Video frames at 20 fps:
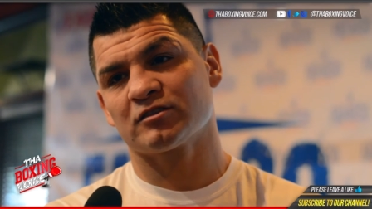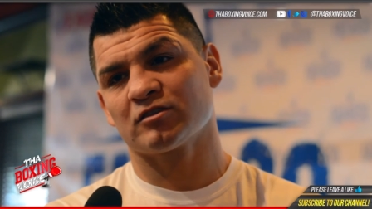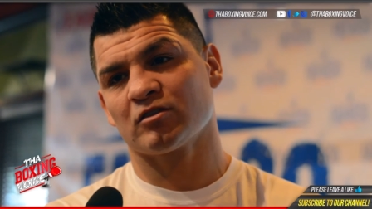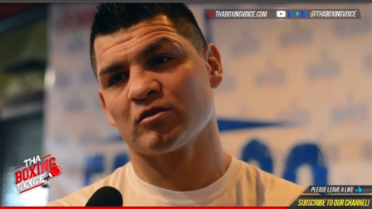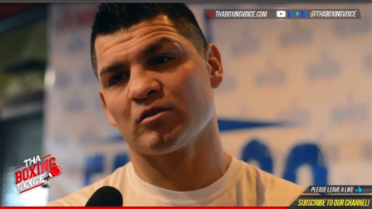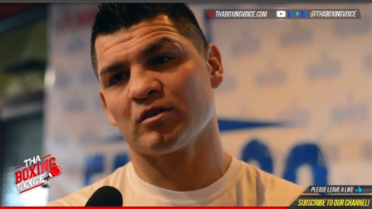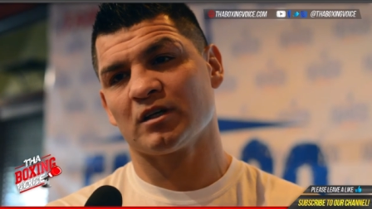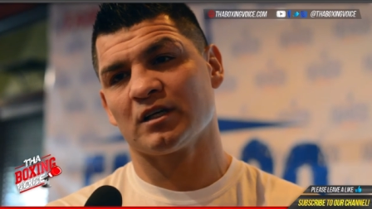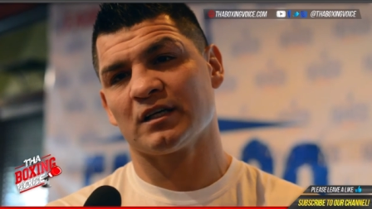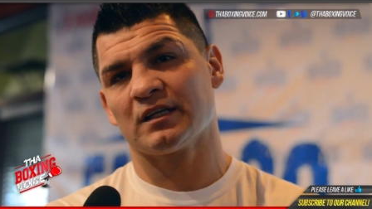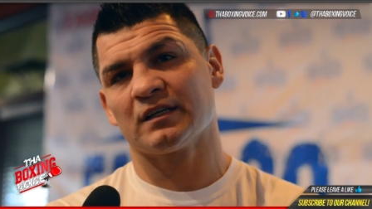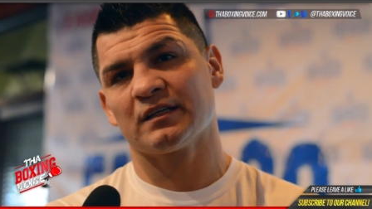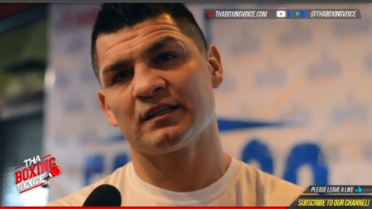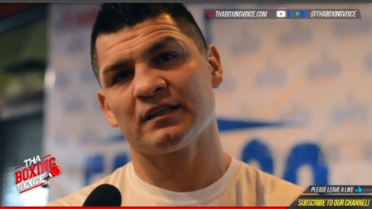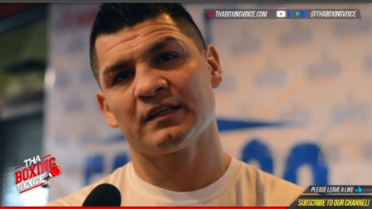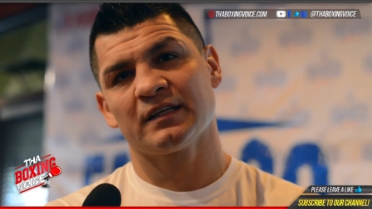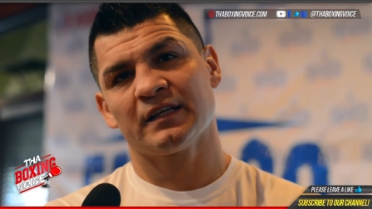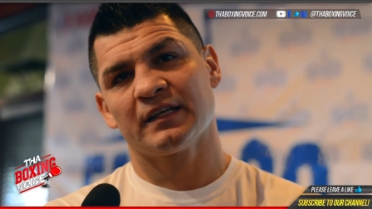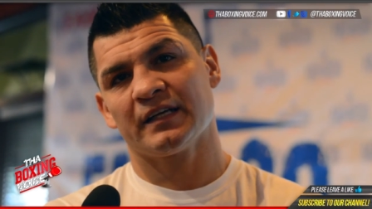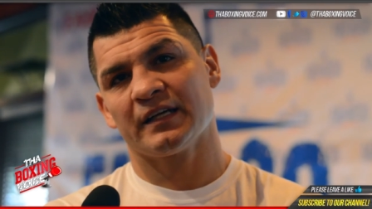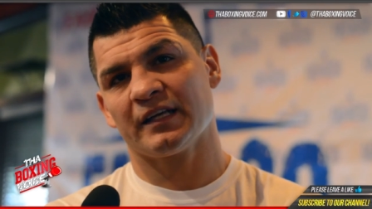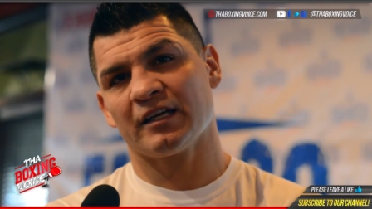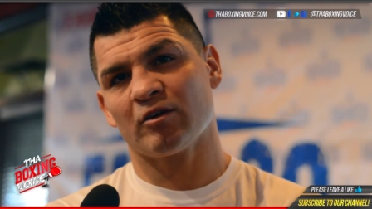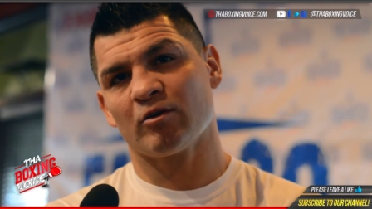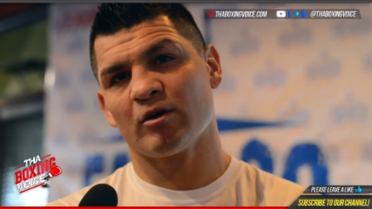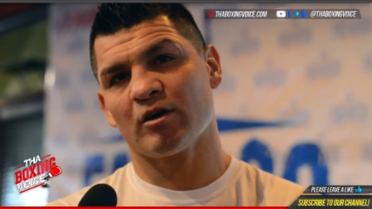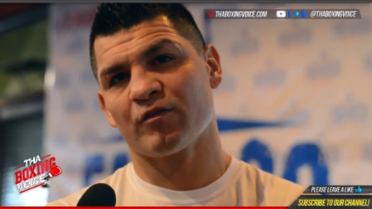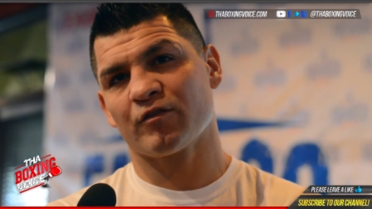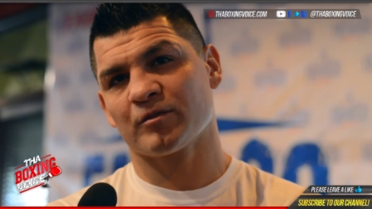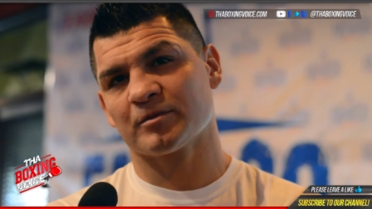So uh,
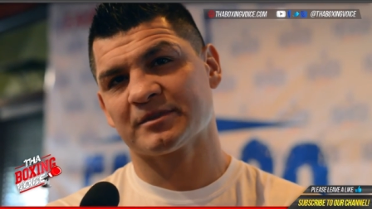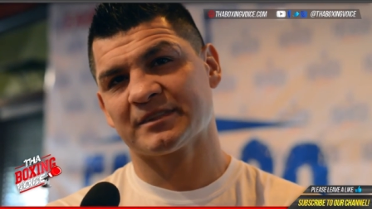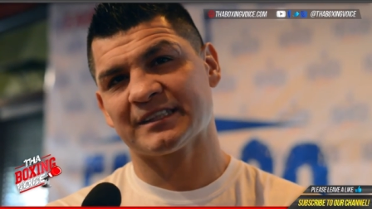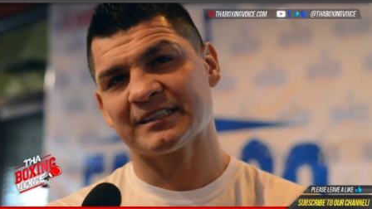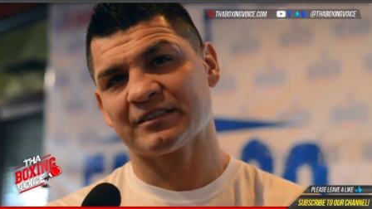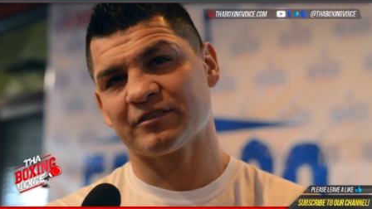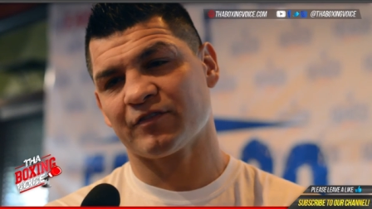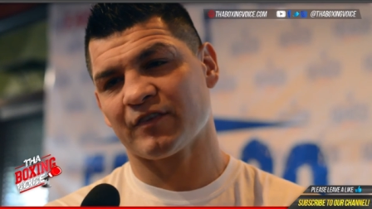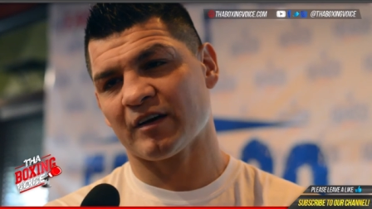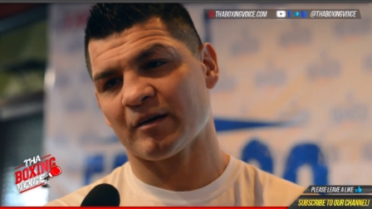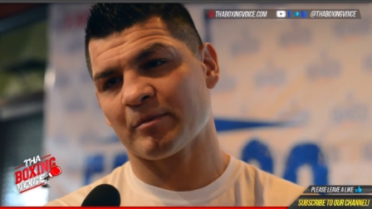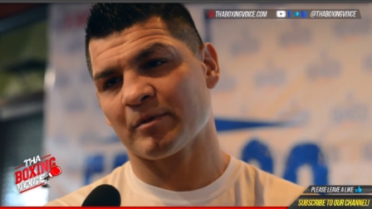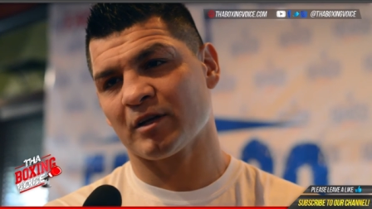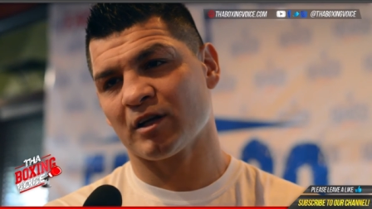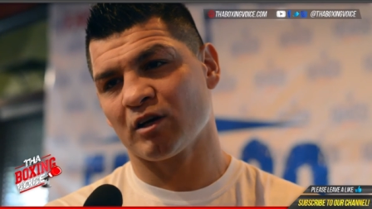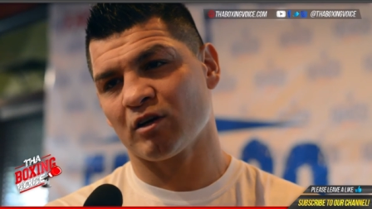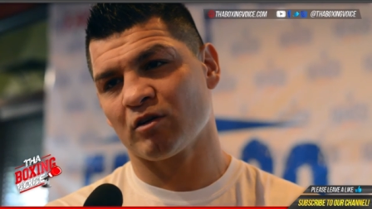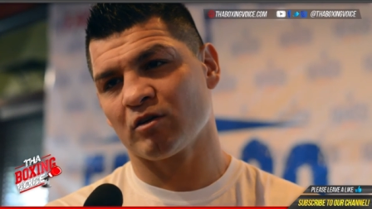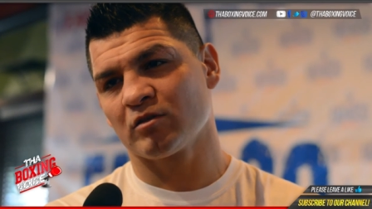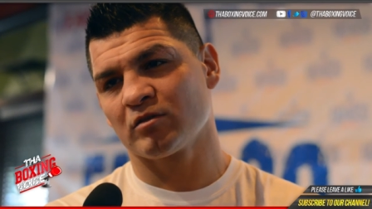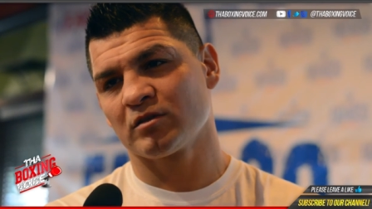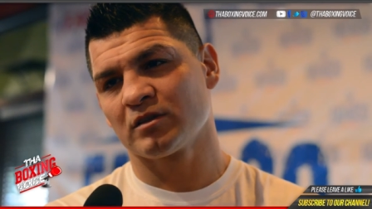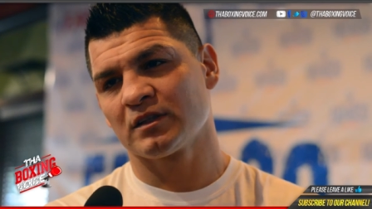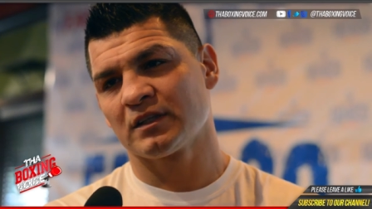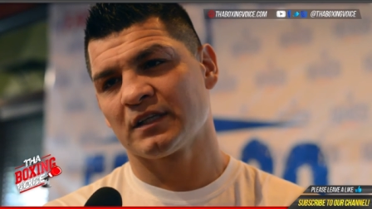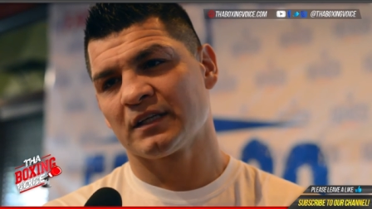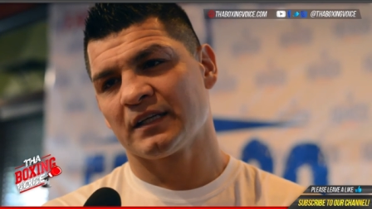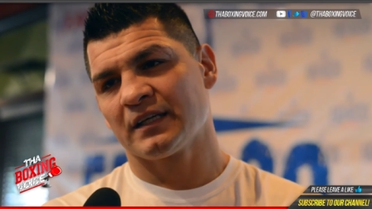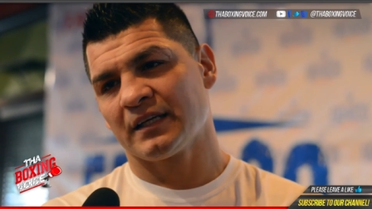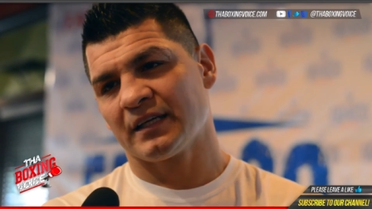anywhere from 65 below,
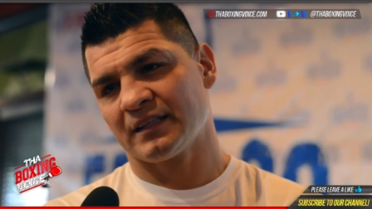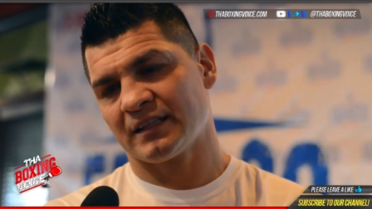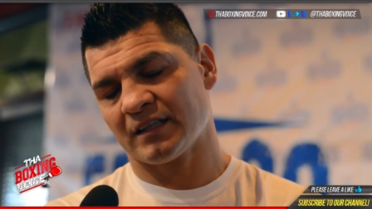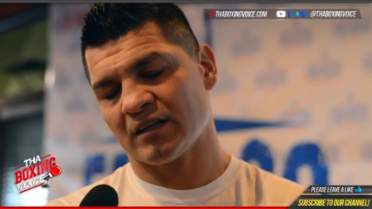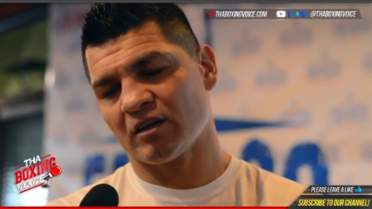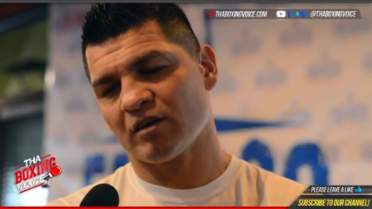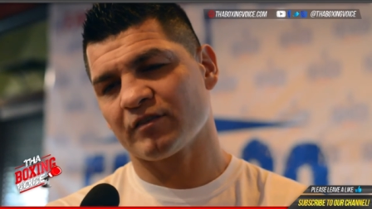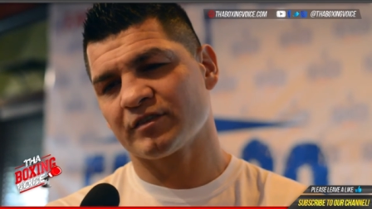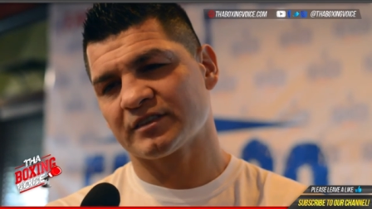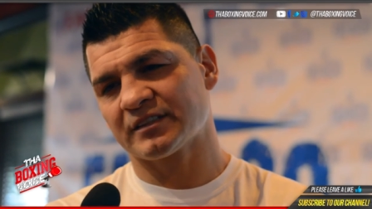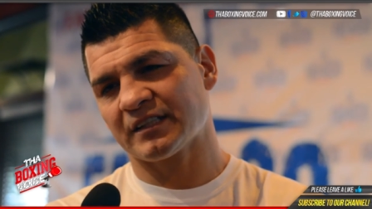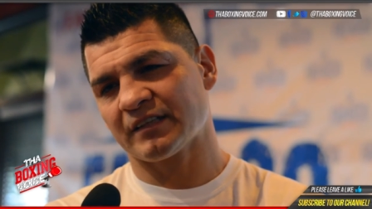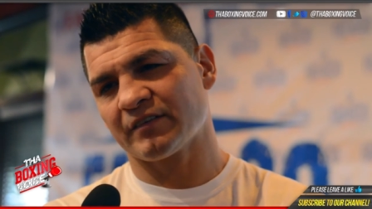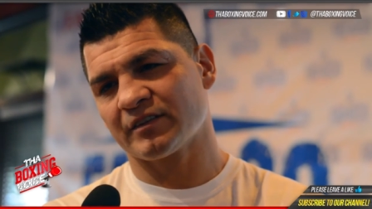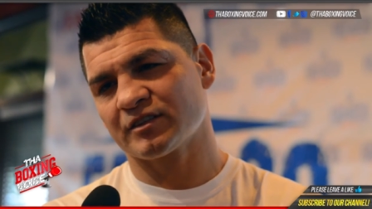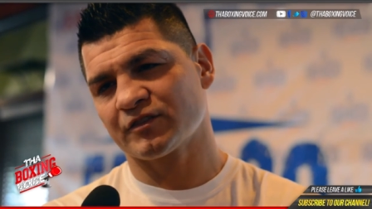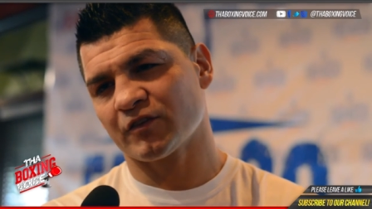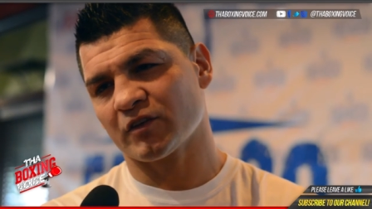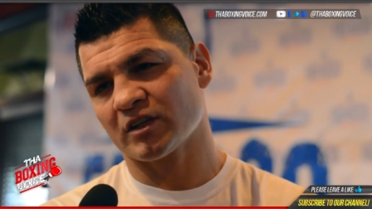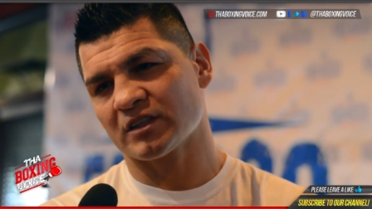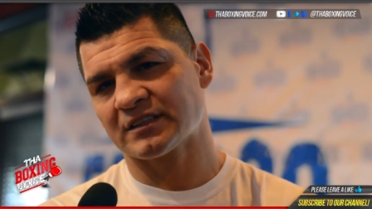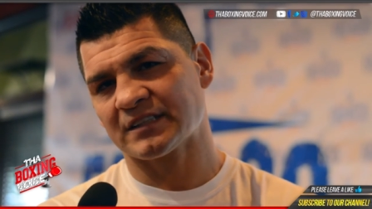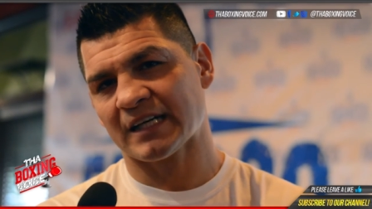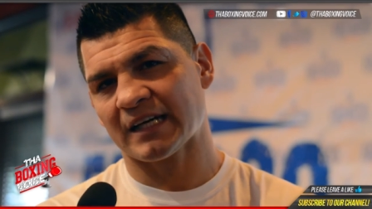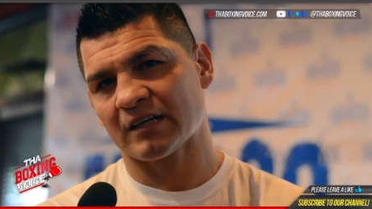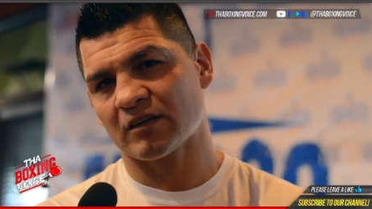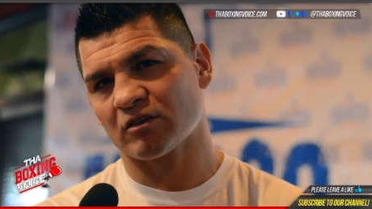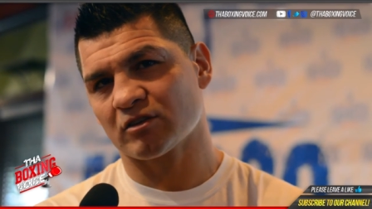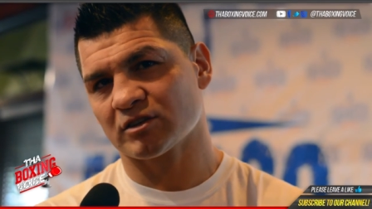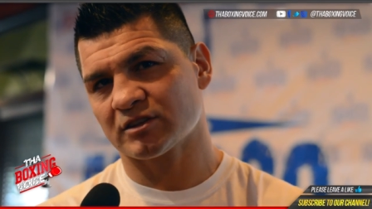and then obviously if it's for a
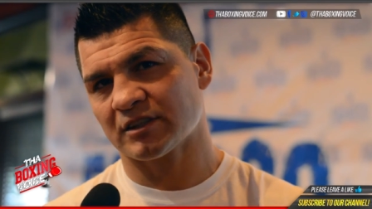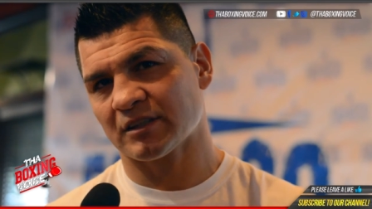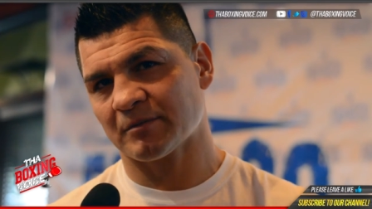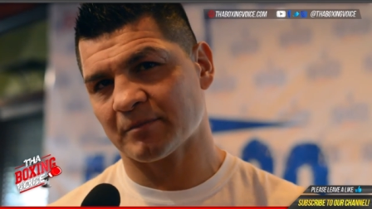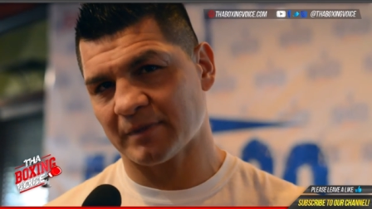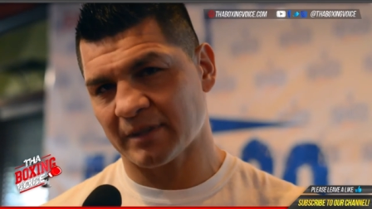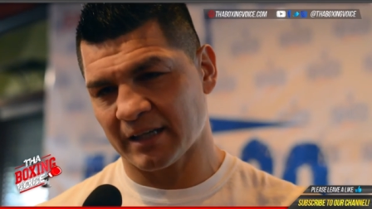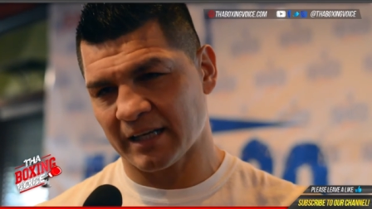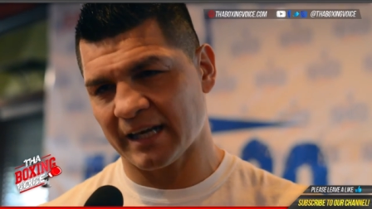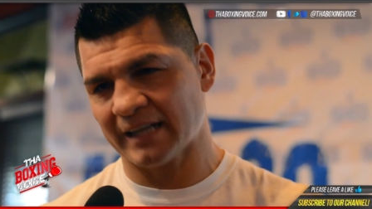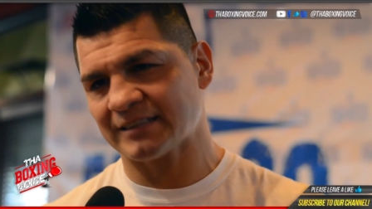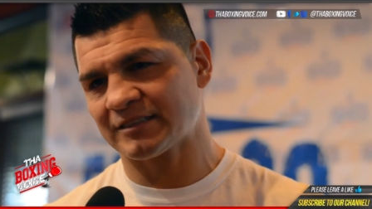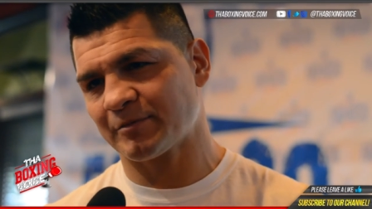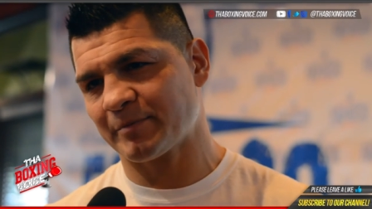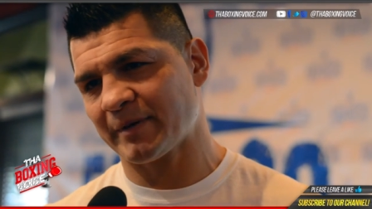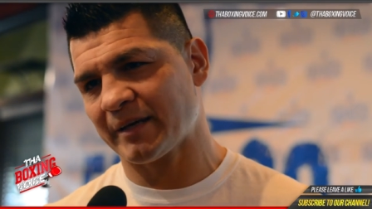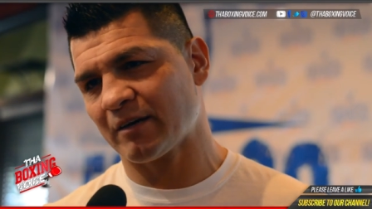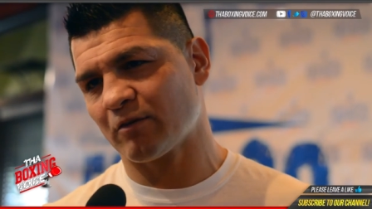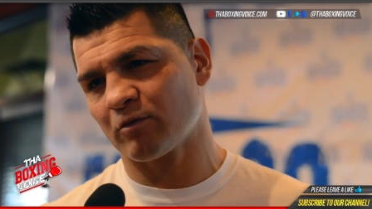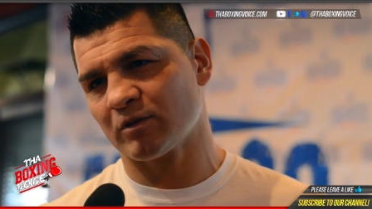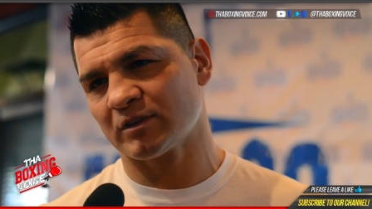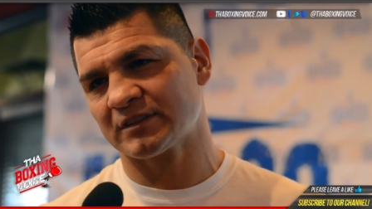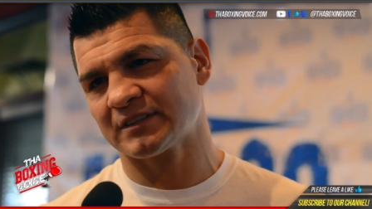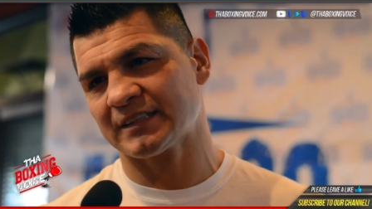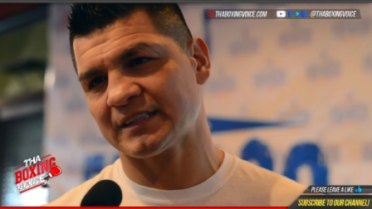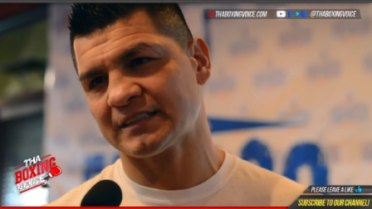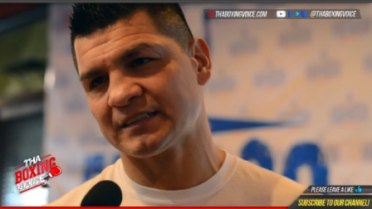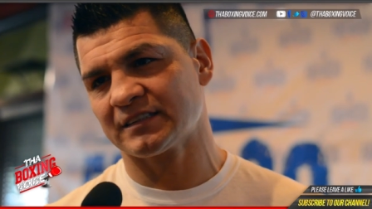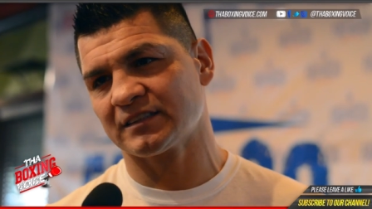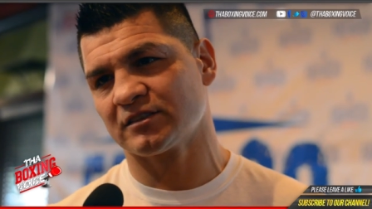title or something, it has to be at
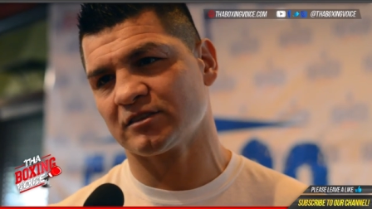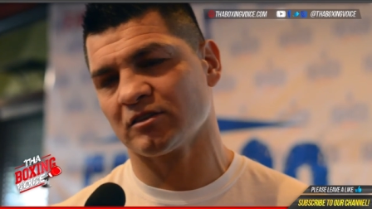160.